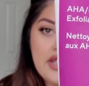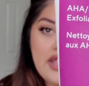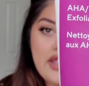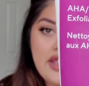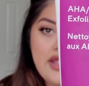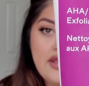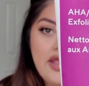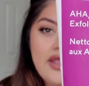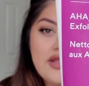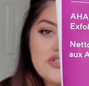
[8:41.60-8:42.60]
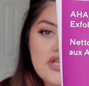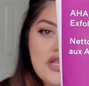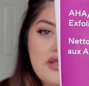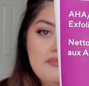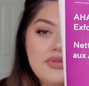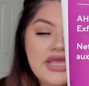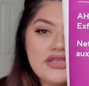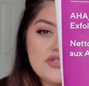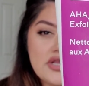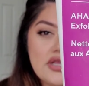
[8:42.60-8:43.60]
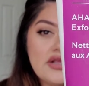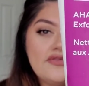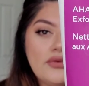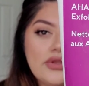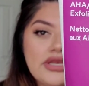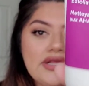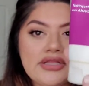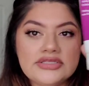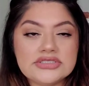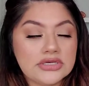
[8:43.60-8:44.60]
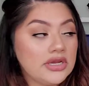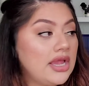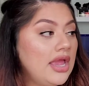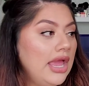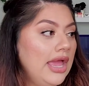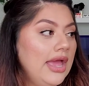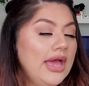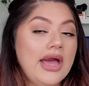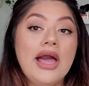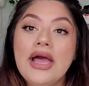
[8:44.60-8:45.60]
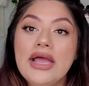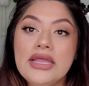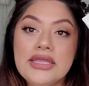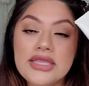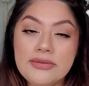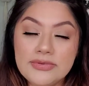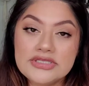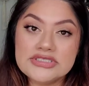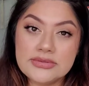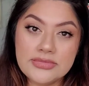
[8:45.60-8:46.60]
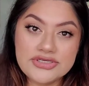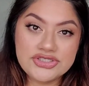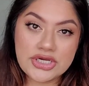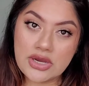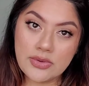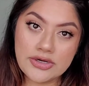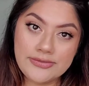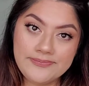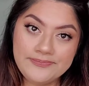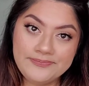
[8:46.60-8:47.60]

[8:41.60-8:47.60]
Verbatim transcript: A AHA and BHA Exfoliating Cleanser. I keep this in my shower.